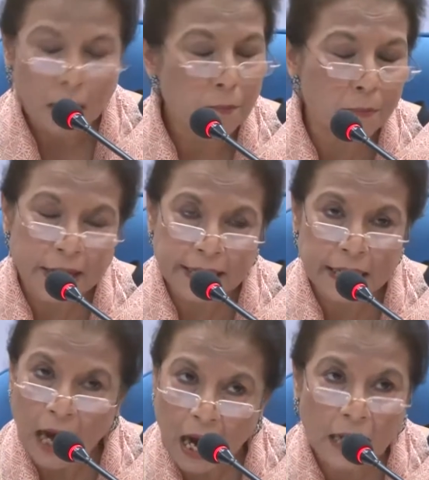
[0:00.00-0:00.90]
many
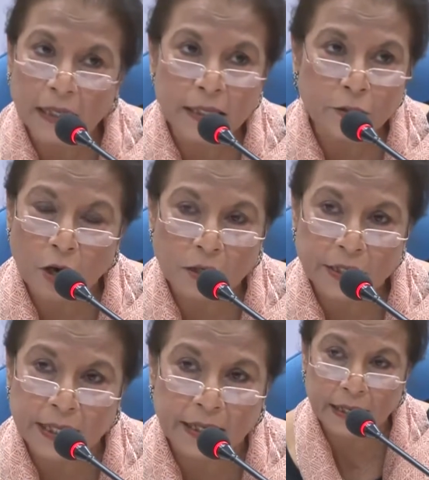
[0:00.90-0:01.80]
highly
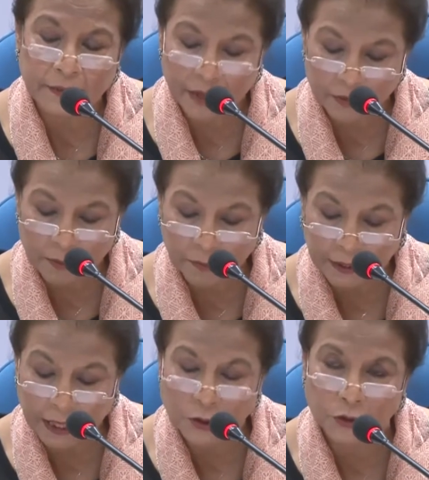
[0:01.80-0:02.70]
toxic in their
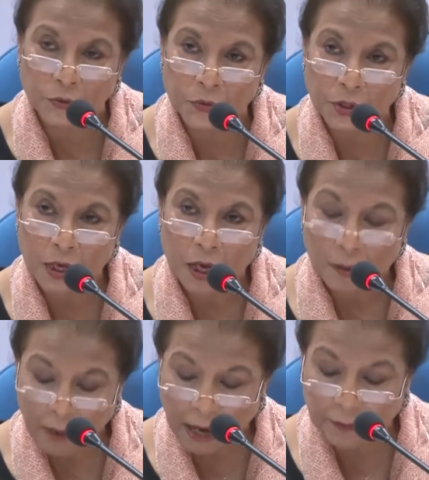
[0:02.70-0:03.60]
implications,
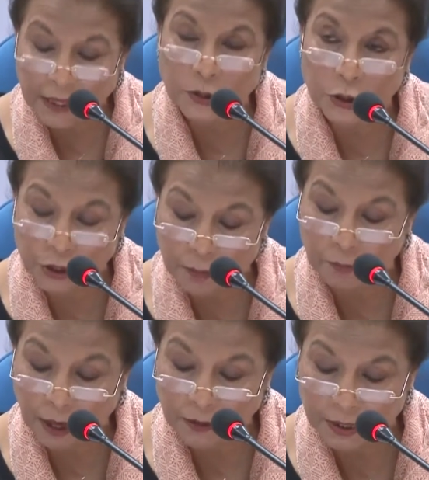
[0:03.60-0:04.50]
by mainstream
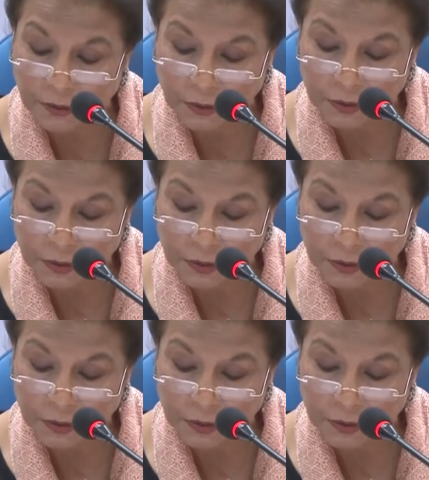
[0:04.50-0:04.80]
parties.